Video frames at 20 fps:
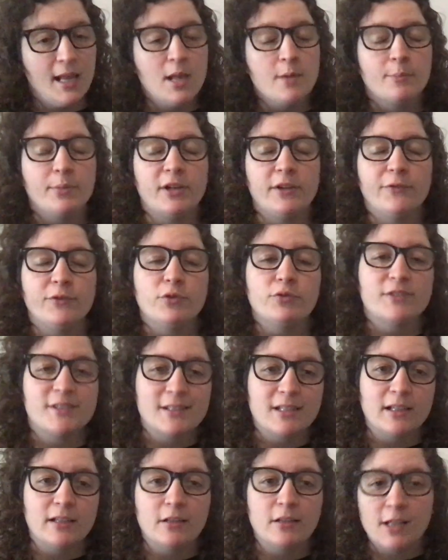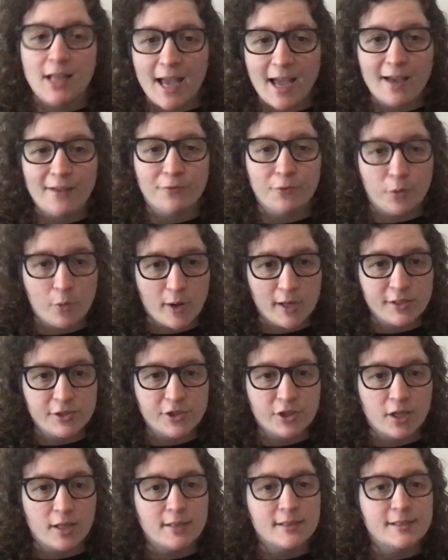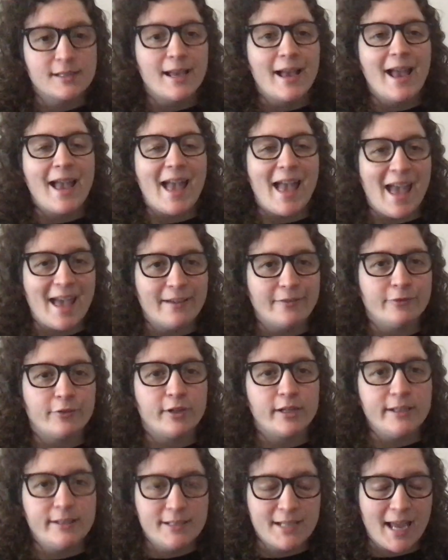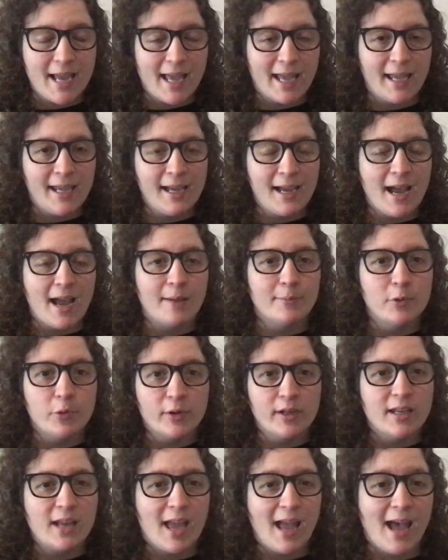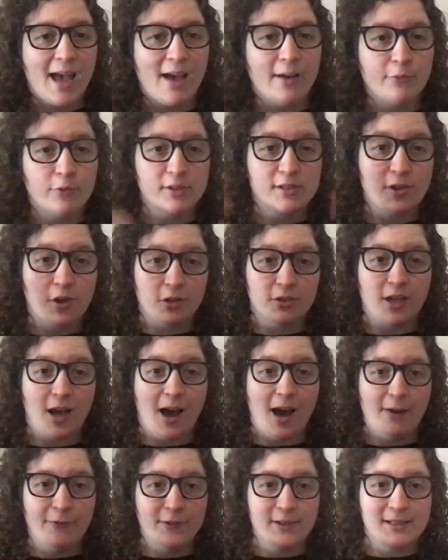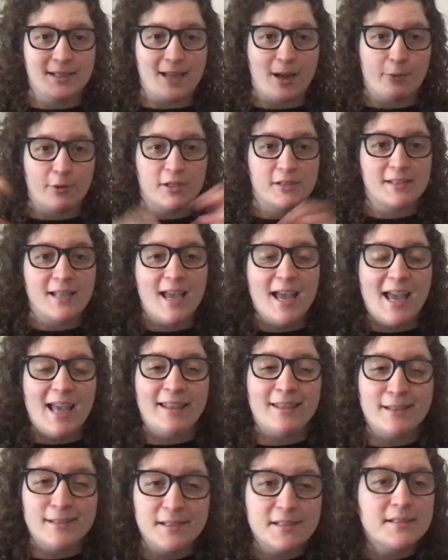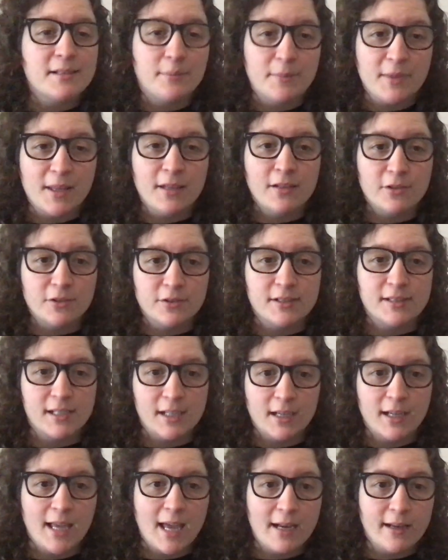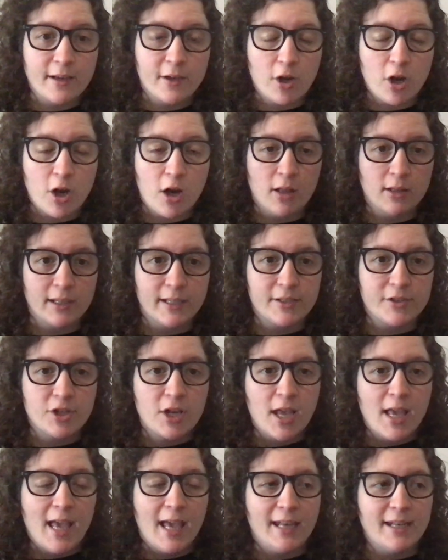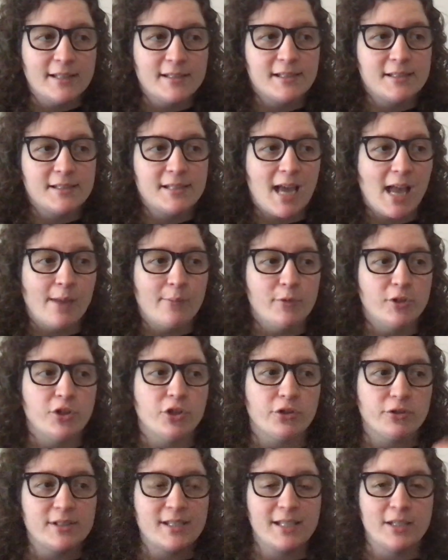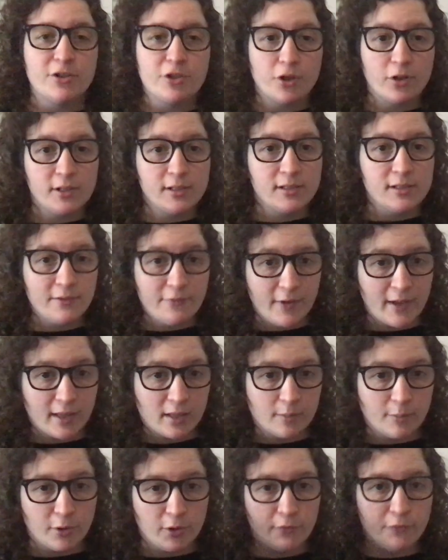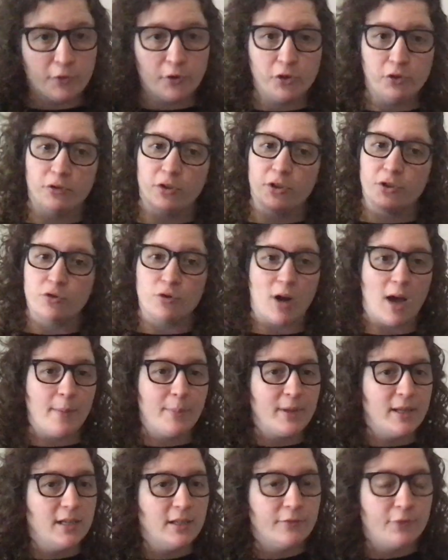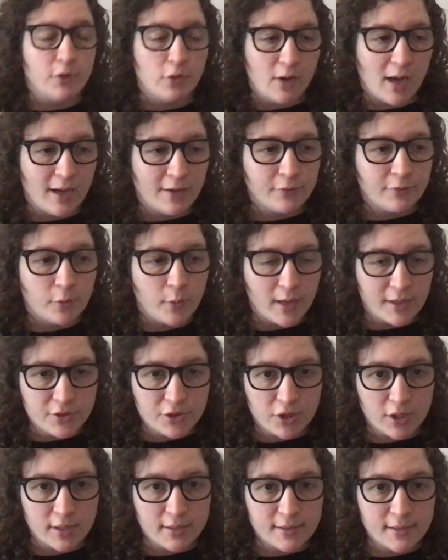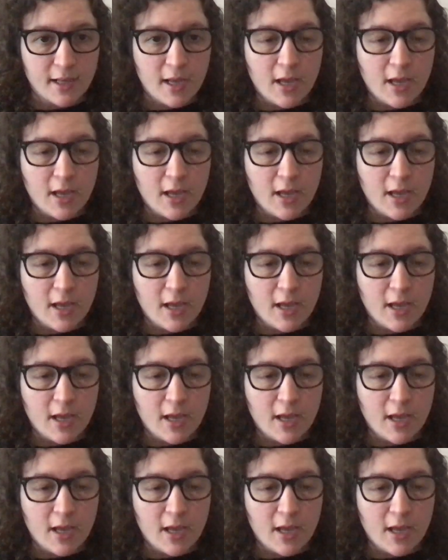But if you still have questions, every day I'm going to have what's called office hours. And this is something you'll see again in college. And it's a time when your teacher is available for you to drop in if you have questions.